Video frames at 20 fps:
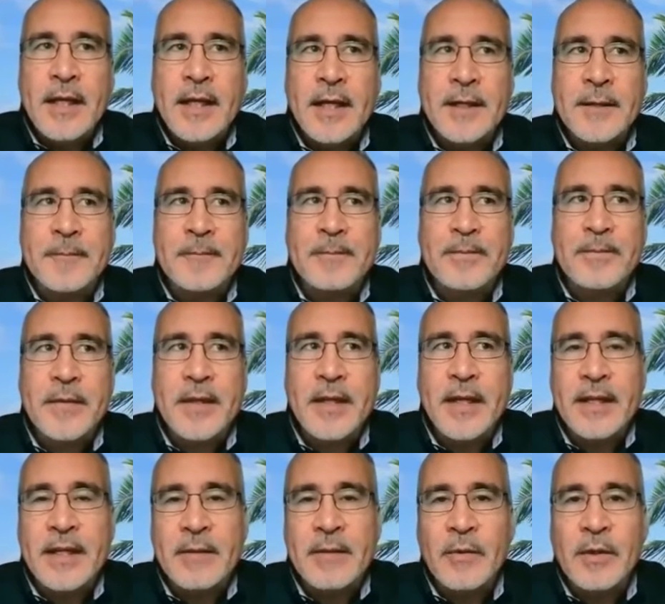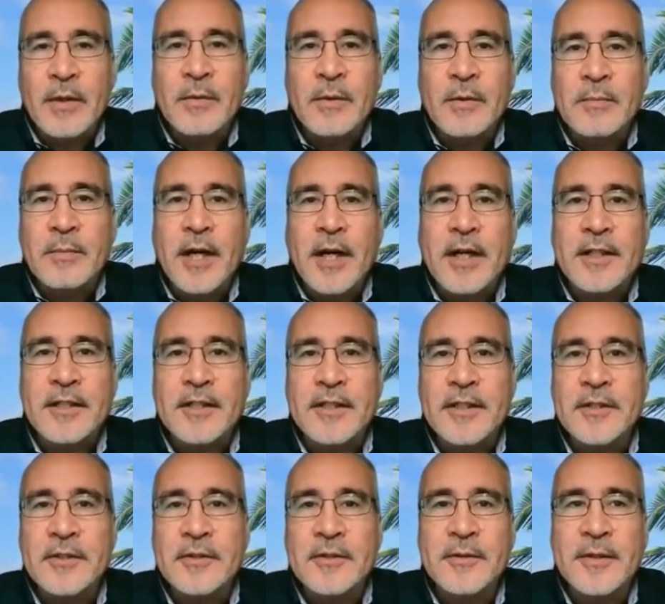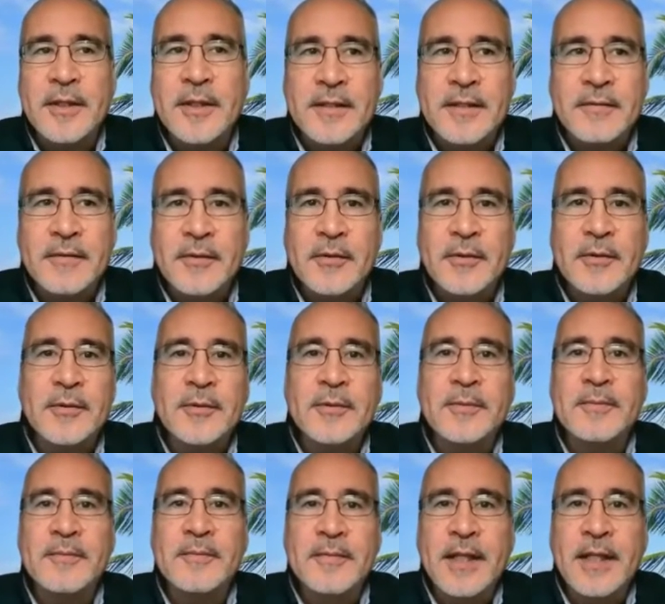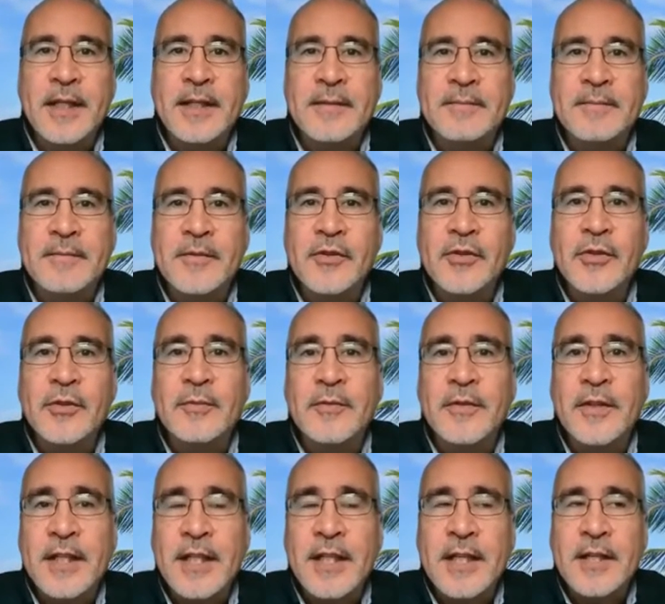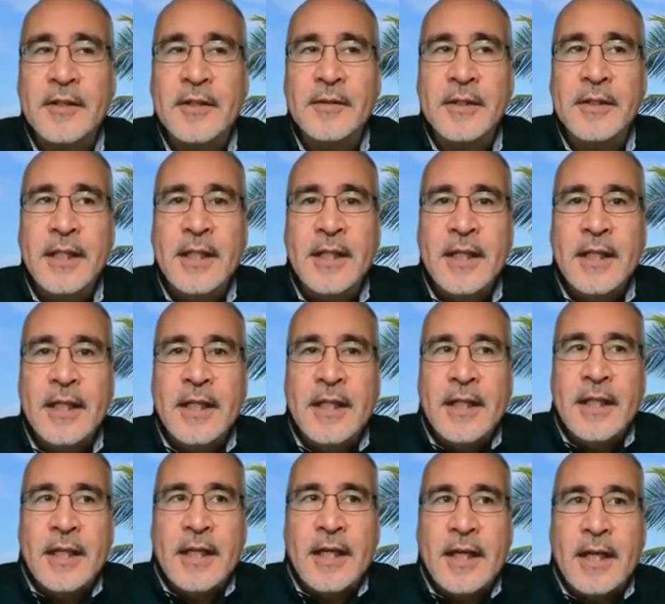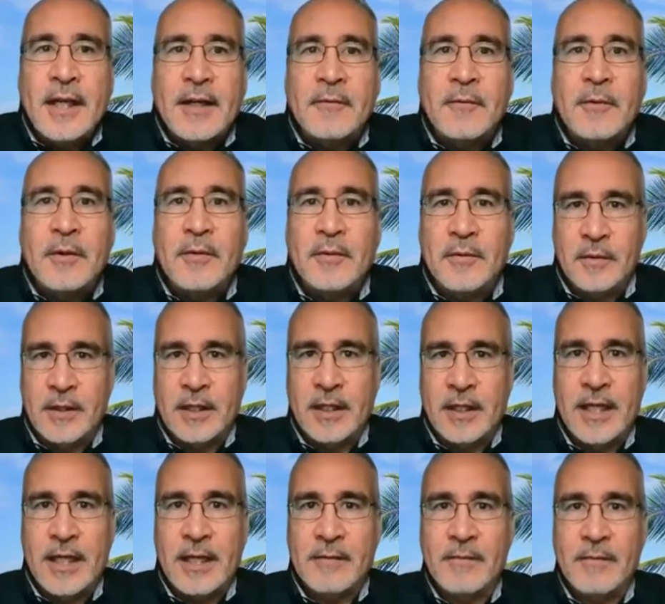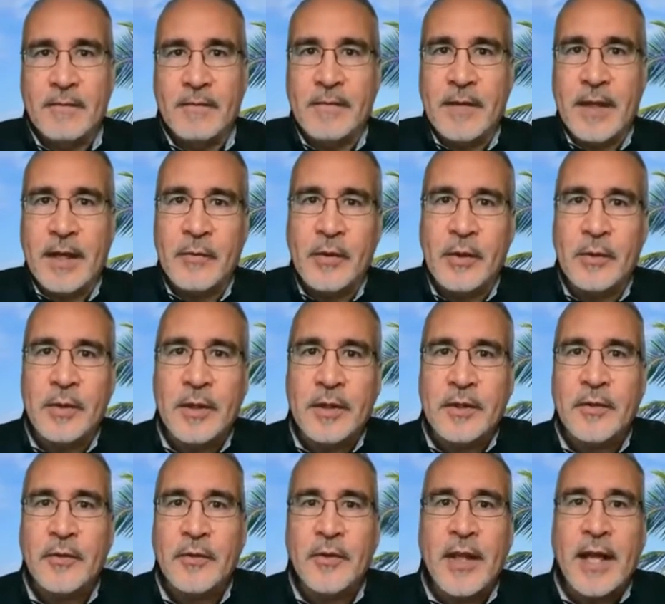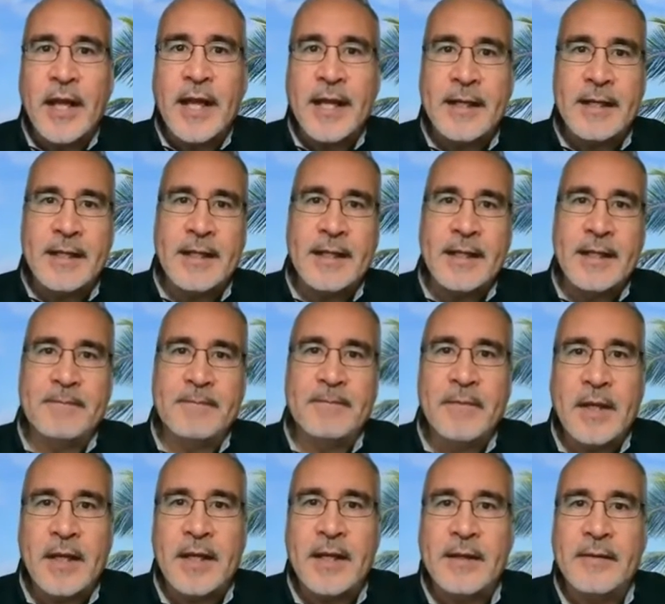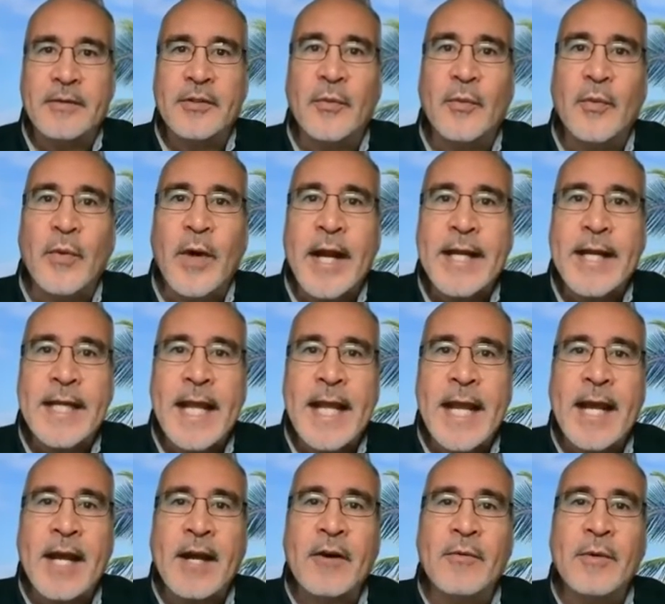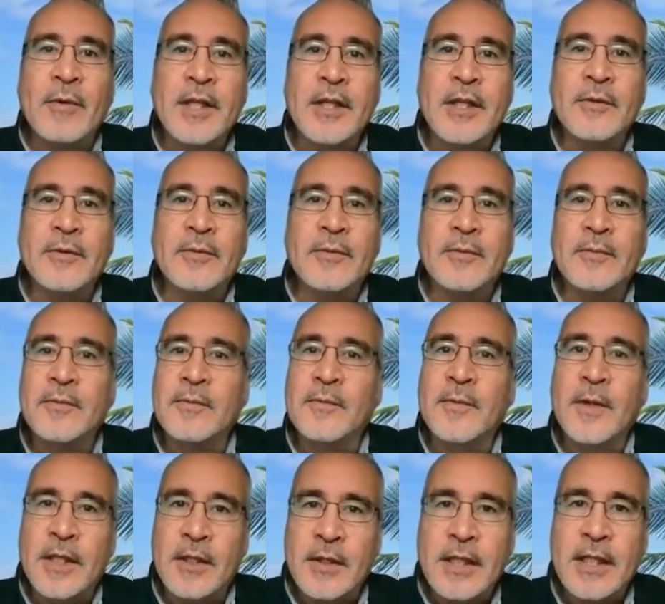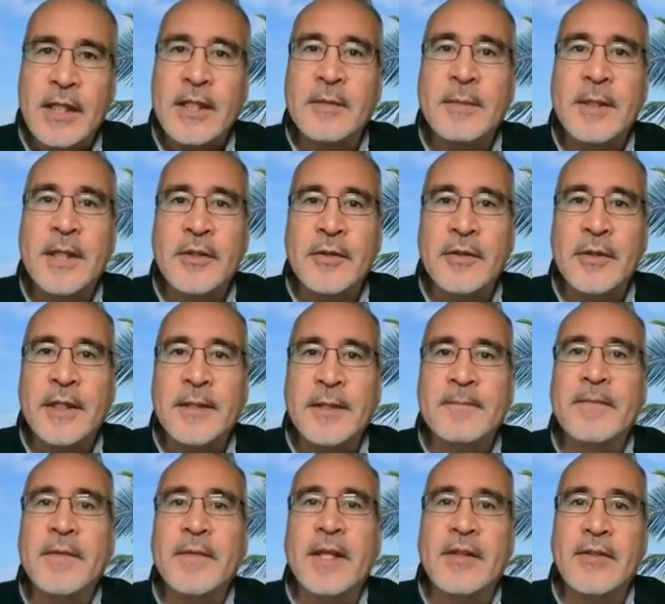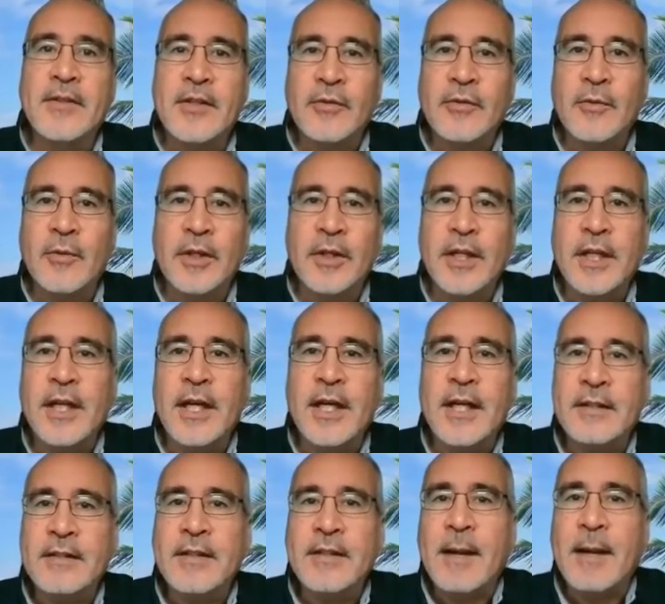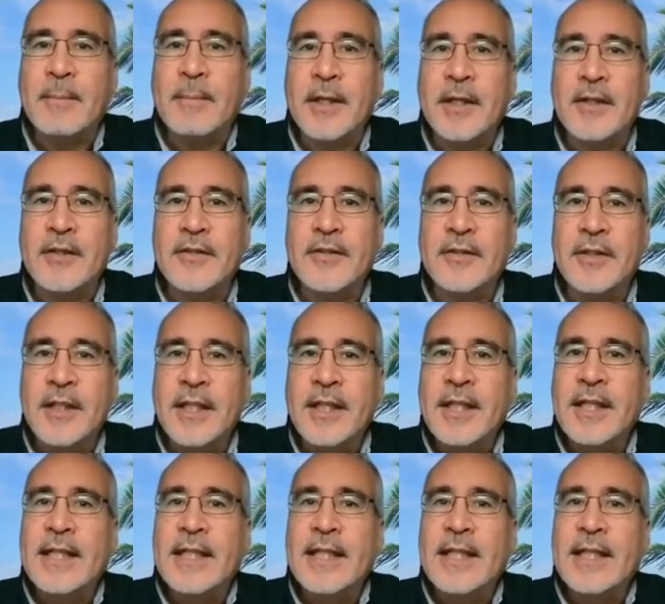Um, and then we will proctor you uh, through um, Zoom video. Uh, we'll again, we'll work through that. Uh, so right now, what you what you need to be doing is just working on topics